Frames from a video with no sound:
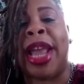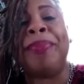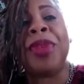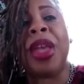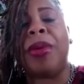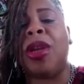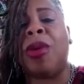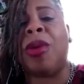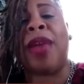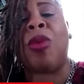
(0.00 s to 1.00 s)
And,
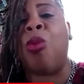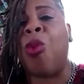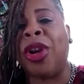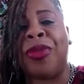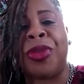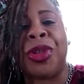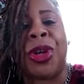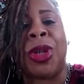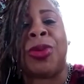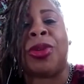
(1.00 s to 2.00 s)
we had a wonderful
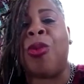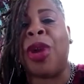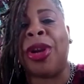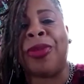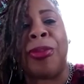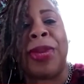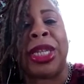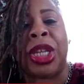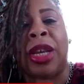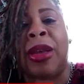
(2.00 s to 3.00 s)
church with a wonderful
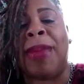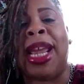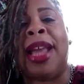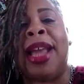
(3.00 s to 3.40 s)
bishop.